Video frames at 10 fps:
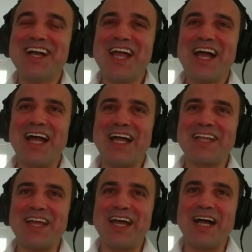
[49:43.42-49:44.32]

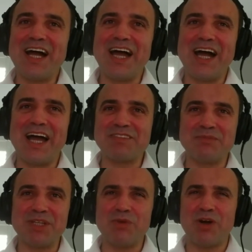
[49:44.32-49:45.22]
And I have
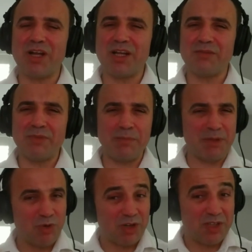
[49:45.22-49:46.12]
something a bit
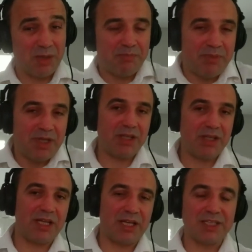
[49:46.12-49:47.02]
more deep.
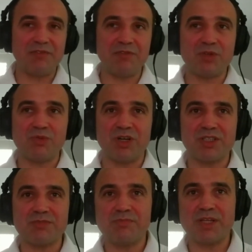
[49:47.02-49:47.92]
Let's see if it
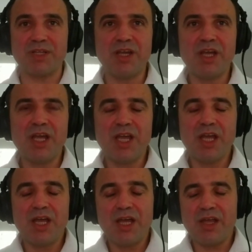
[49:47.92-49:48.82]
works. But
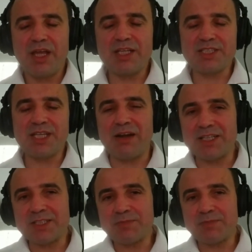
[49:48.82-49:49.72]
is there a
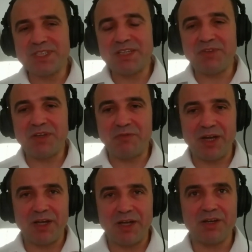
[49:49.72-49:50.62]
specific
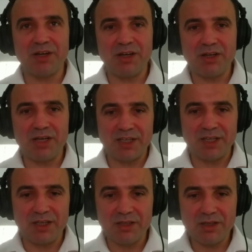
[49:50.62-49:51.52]
failure,
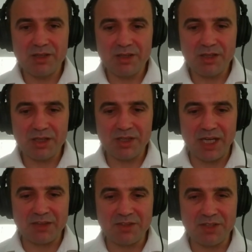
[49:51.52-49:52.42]
Natan, that